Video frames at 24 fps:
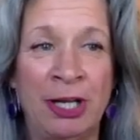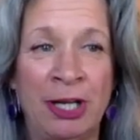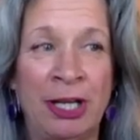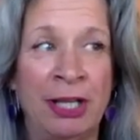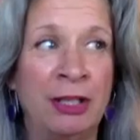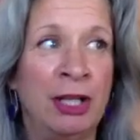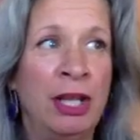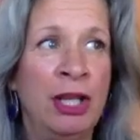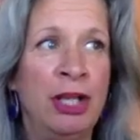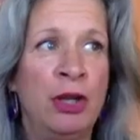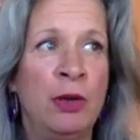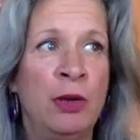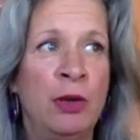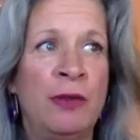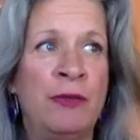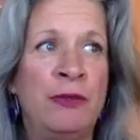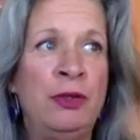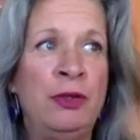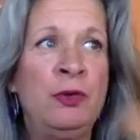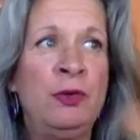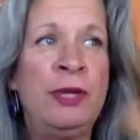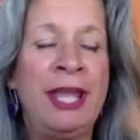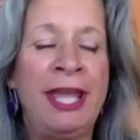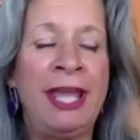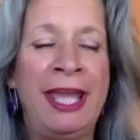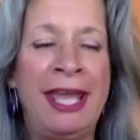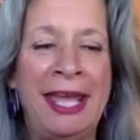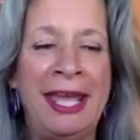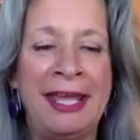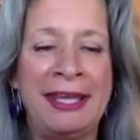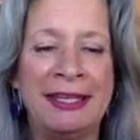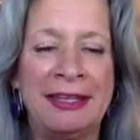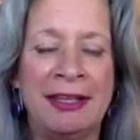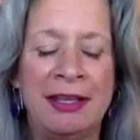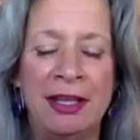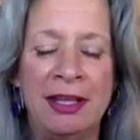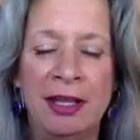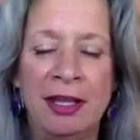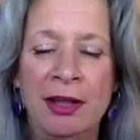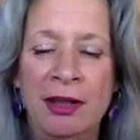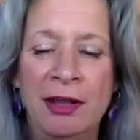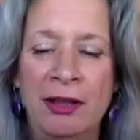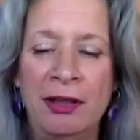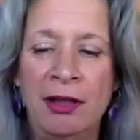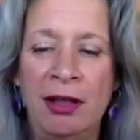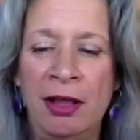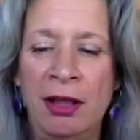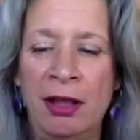And you know, if you can't
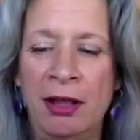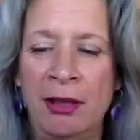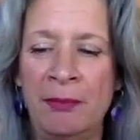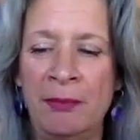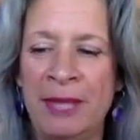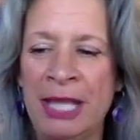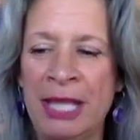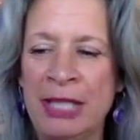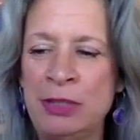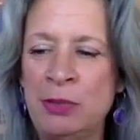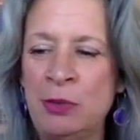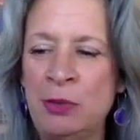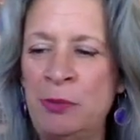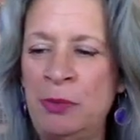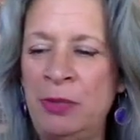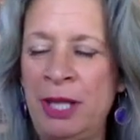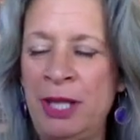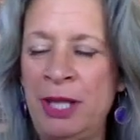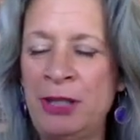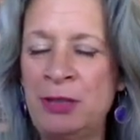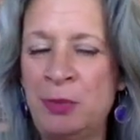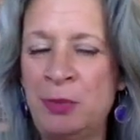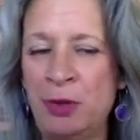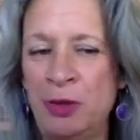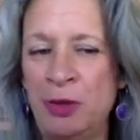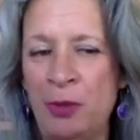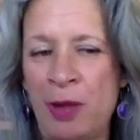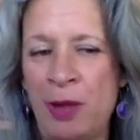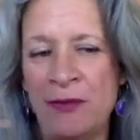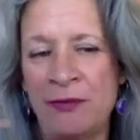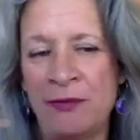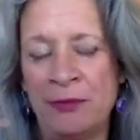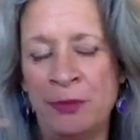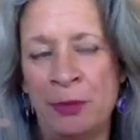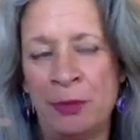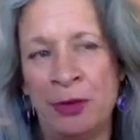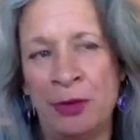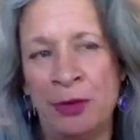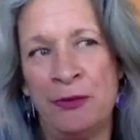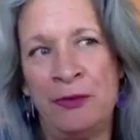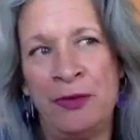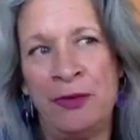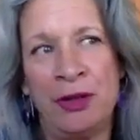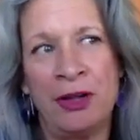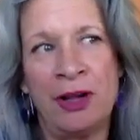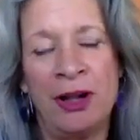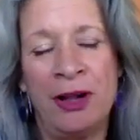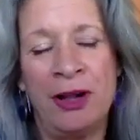get to a place where you
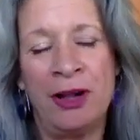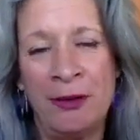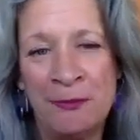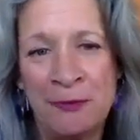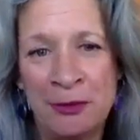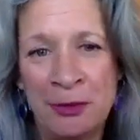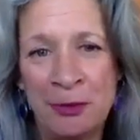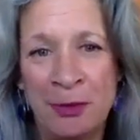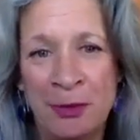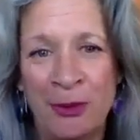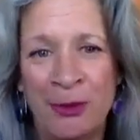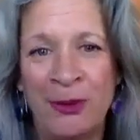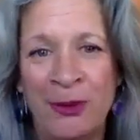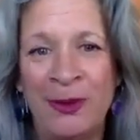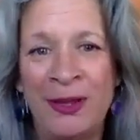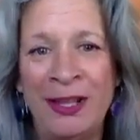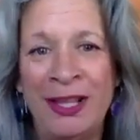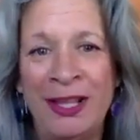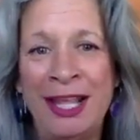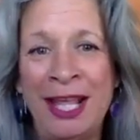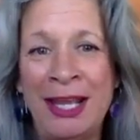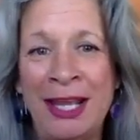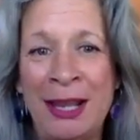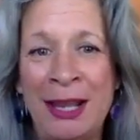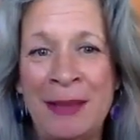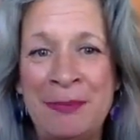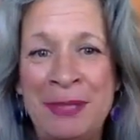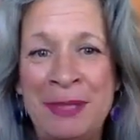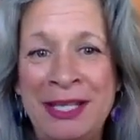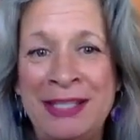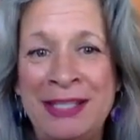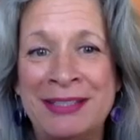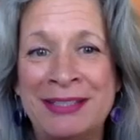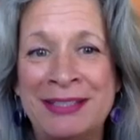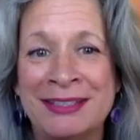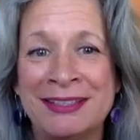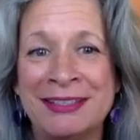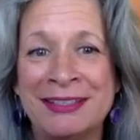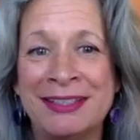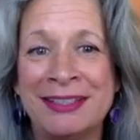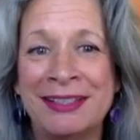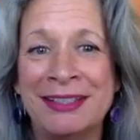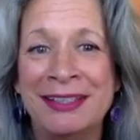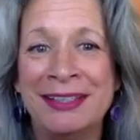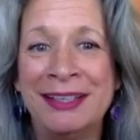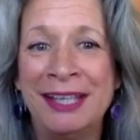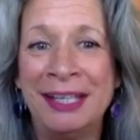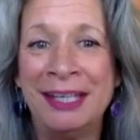feel comfortable and at peace
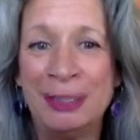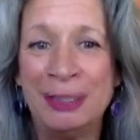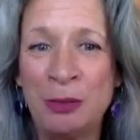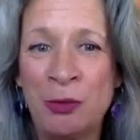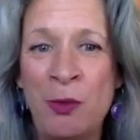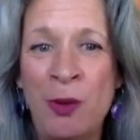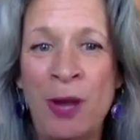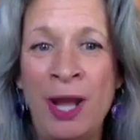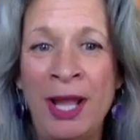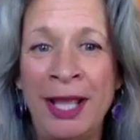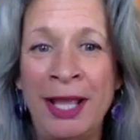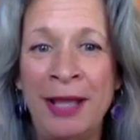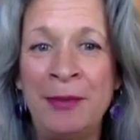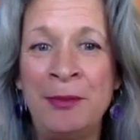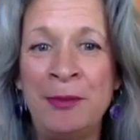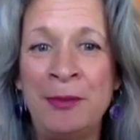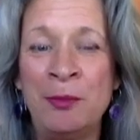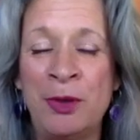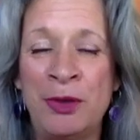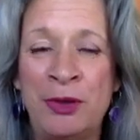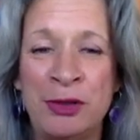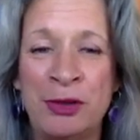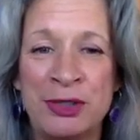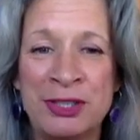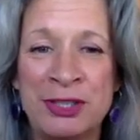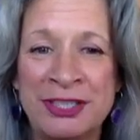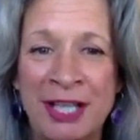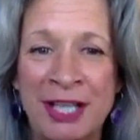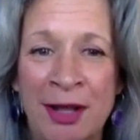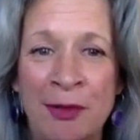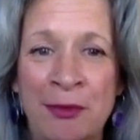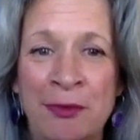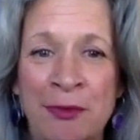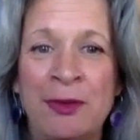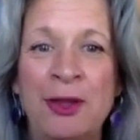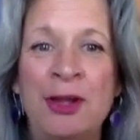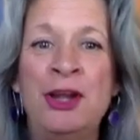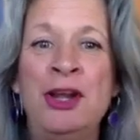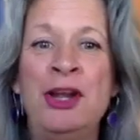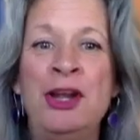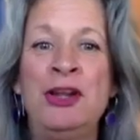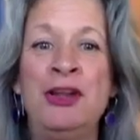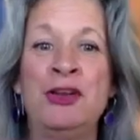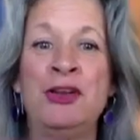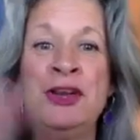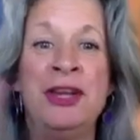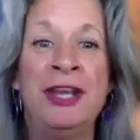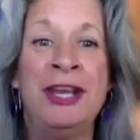in the quiet with yourself,
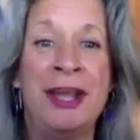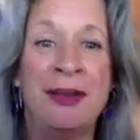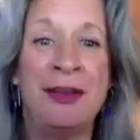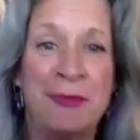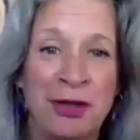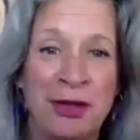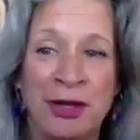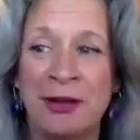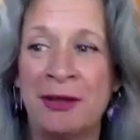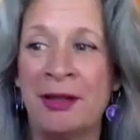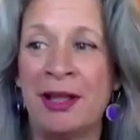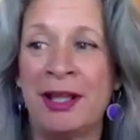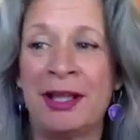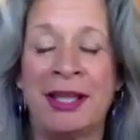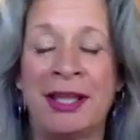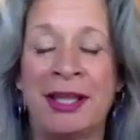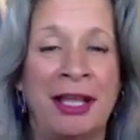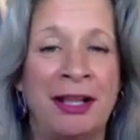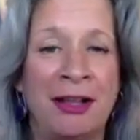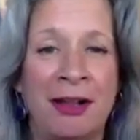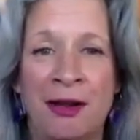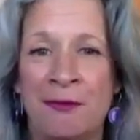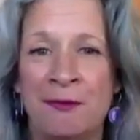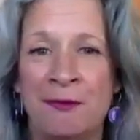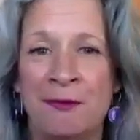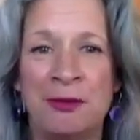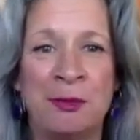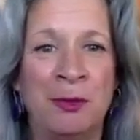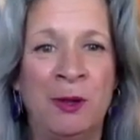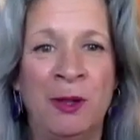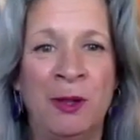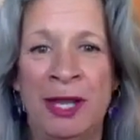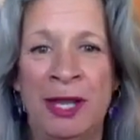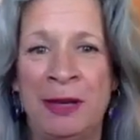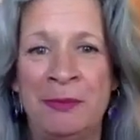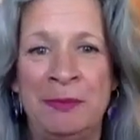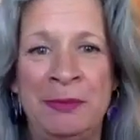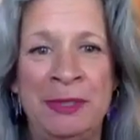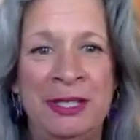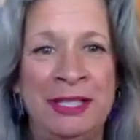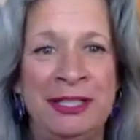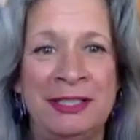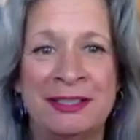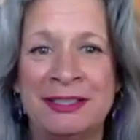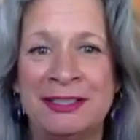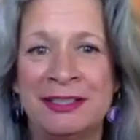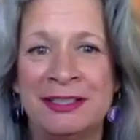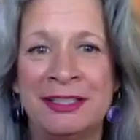you're never gonna get comfortable and at
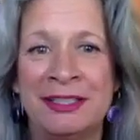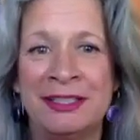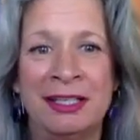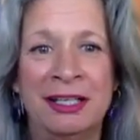peace